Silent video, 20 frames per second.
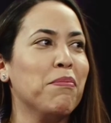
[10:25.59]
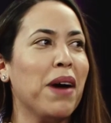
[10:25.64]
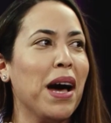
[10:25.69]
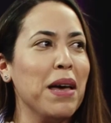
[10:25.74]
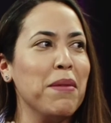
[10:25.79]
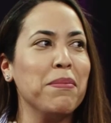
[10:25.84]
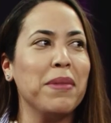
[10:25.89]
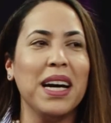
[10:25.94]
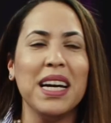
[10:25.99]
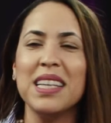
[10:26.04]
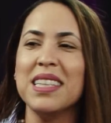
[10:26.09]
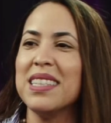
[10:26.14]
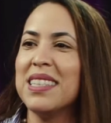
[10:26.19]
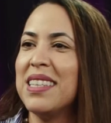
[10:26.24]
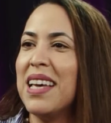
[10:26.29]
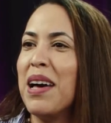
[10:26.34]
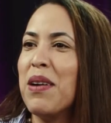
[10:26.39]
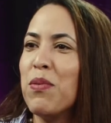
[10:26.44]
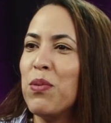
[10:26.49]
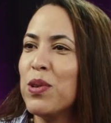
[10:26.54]
my
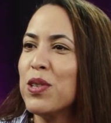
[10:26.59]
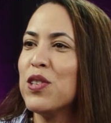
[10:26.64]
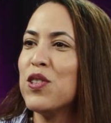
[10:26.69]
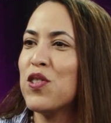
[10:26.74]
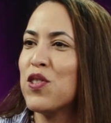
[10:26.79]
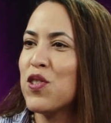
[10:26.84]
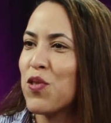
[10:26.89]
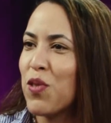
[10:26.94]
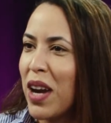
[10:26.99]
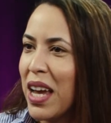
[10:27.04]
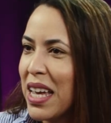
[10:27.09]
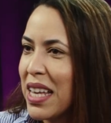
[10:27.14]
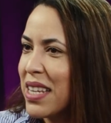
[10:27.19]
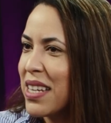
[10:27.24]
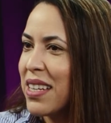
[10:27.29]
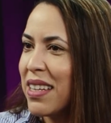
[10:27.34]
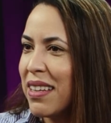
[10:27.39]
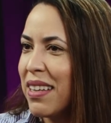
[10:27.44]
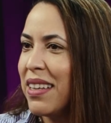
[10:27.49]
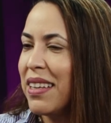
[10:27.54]
mindset was
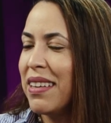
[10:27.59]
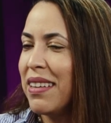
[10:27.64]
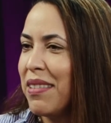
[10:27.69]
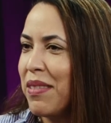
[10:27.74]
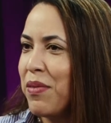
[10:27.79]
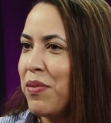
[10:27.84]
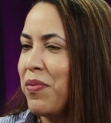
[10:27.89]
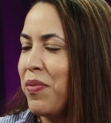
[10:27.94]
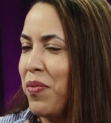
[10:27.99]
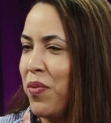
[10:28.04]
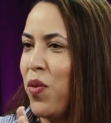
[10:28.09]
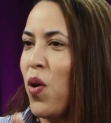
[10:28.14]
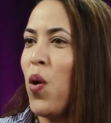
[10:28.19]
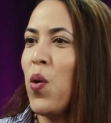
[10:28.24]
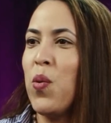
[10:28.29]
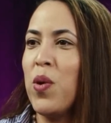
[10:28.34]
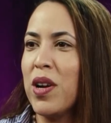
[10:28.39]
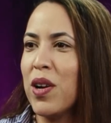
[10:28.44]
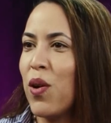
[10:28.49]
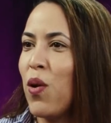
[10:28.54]

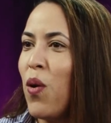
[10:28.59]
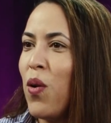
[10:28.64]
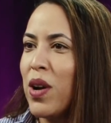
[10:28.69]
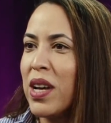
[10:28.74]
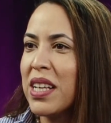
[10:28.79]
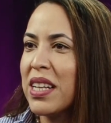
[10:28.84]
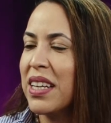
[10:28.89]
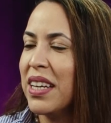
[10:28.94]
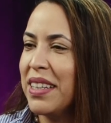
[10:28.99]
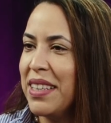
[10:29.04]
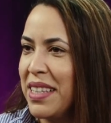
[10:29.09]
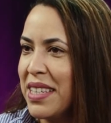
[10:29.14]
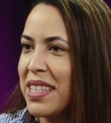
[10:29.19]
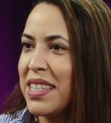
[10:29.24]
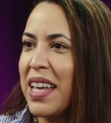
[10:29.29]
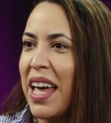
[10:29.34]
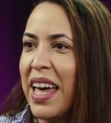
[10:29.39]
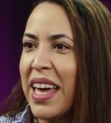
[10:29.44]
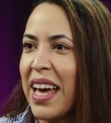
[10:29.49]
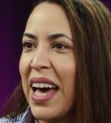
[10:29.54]
straightforward, going and
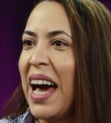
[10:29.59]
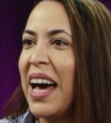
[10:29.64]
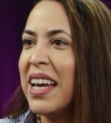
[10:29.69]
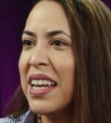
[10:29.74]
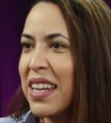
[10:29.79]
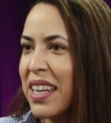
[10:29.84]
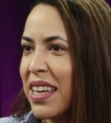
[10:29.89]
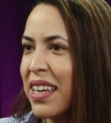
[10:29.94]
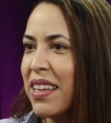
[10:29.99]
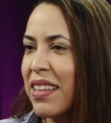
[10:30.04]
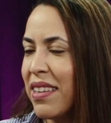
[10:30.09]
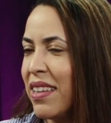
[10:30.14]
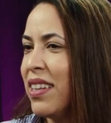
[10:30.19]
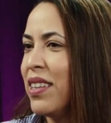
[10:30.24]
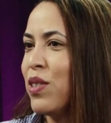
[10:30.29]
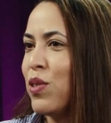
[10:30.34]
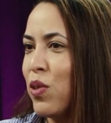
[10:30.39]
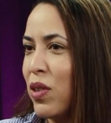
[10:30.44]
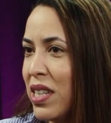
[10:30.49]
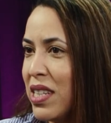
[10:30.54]
saying, I need
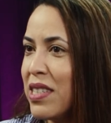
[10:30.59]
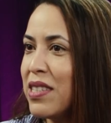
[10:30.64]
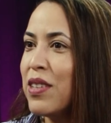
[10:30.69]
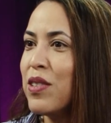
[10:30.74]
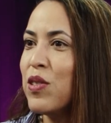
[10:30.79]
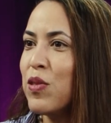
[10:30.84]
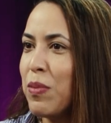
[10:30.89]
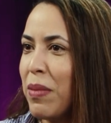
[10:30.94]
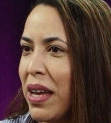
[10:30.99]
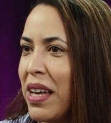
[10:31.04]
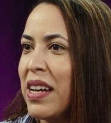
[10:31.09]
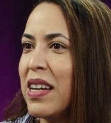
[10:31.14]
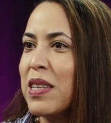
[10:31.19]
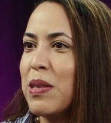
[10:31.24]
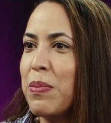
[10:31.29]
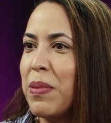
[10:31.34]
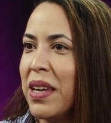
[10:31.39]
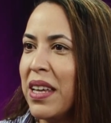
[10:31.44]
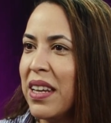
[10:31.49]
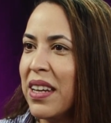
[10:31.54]
to listen to my
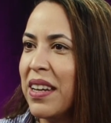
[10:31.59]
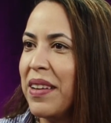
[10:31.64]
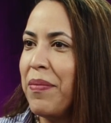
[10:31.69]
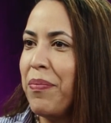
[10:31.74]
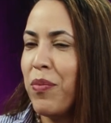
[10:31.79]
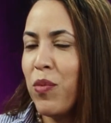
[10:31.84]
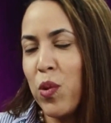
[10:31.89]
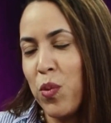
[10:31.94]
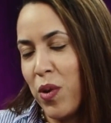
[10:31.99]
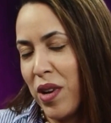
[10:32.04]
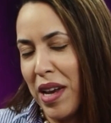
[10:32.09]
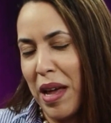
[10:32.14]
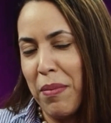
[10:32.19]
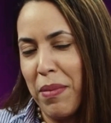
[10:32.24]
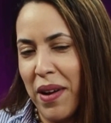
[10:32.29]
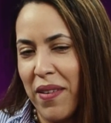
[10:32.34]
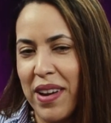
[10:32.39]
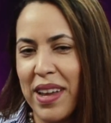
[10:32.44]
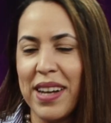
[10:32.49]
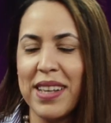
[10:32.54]
husband. We were not
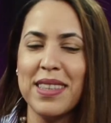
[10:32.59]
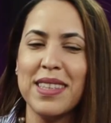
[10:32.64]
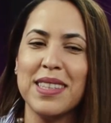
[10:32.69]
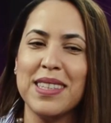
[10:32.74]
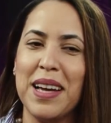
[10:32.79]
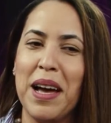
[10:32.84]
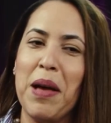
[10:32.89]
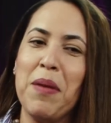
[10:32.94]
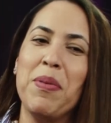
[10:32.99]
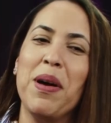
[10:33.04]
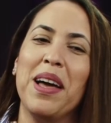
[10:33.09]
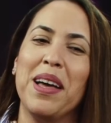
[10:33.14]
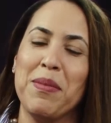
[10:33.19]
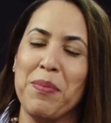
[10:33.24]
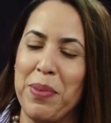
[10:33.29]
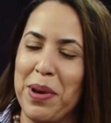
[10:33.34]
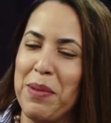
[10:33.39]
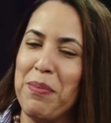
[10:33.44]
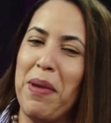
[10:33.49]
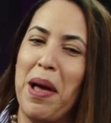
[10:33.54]
married at the time,
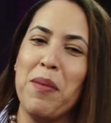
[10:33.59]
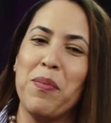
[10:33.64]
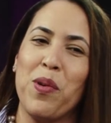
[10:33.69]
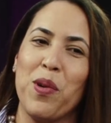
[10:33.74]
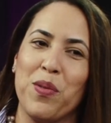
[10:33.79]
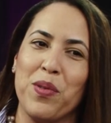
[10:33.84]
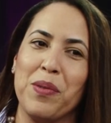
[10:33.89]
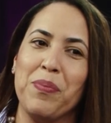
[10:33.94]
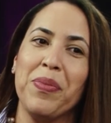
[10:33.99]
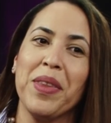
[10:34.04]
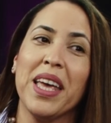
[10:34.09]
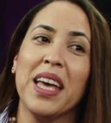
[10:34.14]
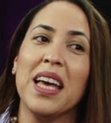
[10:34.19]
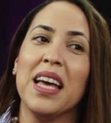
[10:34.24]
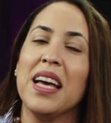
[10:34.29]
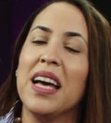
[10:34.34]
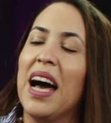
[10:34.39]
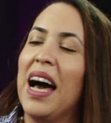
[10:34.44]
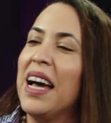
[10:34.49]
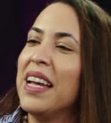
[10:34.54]
but my boyfriend.
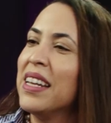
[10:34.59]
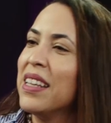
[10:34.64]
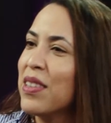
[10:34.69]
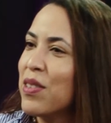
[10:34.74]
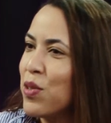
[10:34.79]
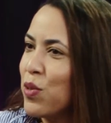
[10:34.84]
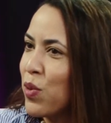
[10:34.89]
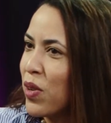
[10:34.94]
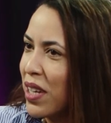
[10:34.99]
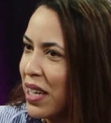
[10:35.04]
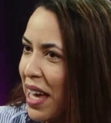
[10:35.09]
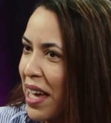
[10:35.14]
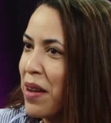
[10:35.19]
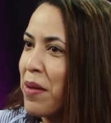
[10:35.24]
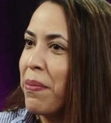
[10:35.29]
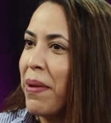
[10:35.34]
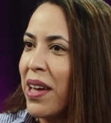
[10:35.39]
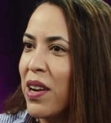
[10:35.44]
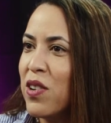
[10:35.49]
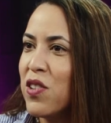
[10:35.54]
I need to get
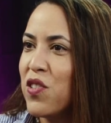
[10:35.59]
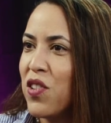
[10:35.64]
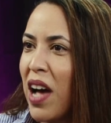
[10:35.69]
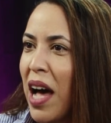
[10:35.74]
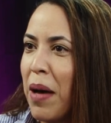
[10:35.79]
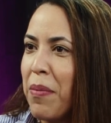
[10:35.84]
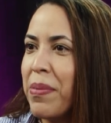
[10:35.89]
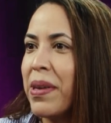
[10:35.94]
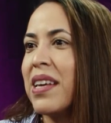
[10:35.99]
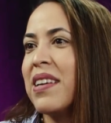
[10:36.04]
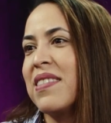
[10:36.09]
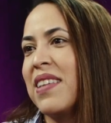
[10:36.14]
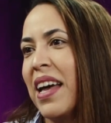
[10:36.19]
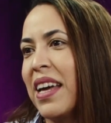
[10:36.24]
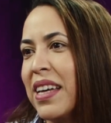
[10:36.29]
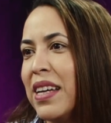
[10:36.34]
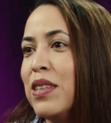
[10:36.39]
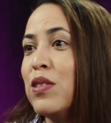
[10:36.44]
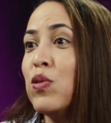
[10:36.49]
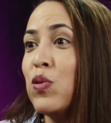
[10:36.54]
a better job because
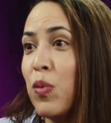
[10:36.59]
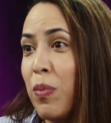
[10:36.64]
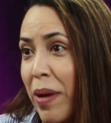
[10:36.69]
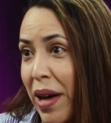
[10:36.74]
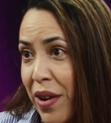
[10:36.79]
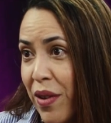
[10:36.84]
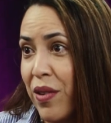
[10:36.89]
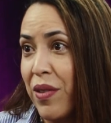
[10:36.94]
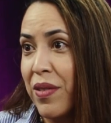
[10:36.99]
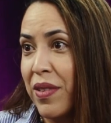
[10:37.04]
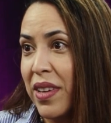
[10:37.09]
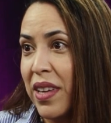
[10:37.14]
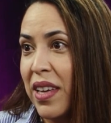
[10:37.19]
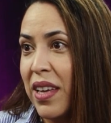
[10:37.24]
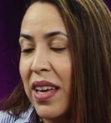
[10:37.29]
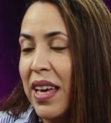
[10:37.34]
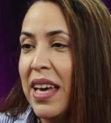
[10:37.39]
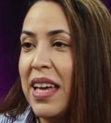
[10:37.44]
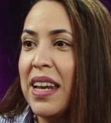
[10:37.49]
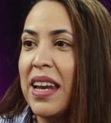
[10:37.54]
I can do better.
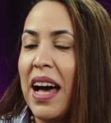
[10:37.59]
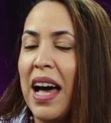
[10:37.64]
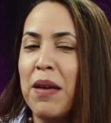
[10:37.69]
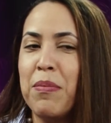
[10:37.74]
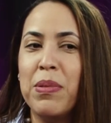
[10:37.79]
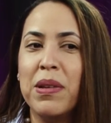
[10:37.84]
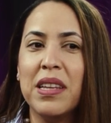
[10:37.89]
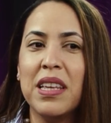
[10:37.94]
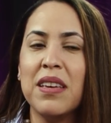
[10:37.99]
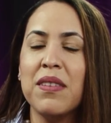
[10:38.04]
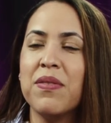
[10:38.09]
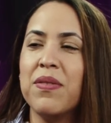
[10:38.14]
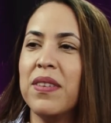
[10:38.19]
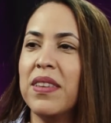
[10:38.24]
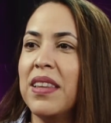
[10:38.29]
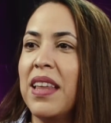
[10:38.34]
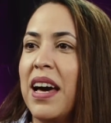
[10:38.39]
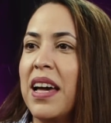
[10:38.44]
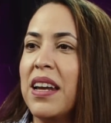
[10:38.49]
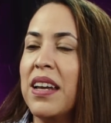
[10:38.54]
And I believe
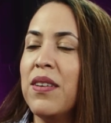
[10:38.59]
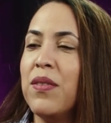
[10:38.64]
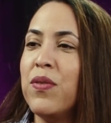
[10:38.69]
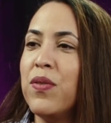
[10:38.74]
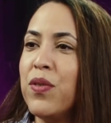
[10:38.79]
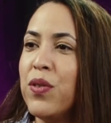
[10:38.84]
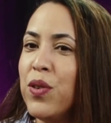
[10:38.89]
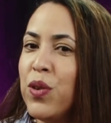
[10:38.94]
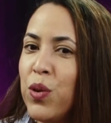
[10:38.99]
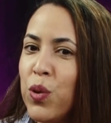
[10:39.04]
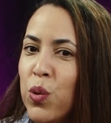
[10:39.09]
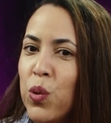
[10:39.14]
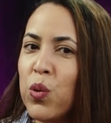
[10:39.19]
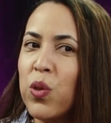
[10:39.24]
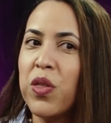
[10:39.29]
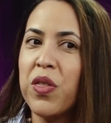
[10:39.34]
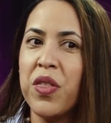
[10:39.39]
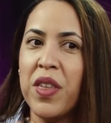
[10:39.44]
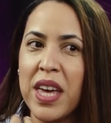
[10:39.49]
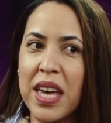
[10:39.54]
that if you
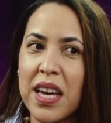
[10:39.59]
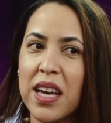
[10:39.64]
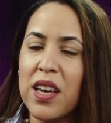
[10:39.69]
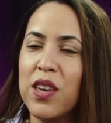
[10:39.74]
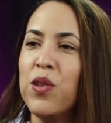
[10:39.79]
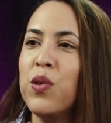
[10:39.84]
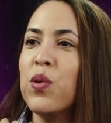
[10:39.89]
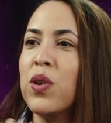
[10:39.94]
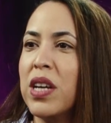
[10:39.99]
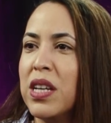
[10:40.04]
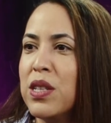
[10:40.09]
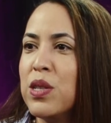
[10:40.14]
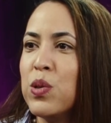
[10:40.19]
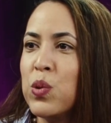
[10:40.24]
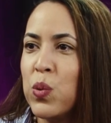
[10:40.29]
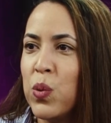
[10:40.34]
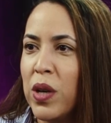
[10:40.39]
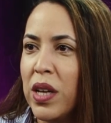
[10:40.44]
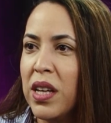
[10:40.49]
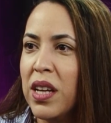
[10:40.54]
think you can
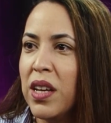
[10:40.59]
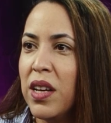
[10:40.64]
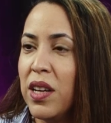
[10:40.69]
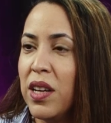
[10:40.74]
do it,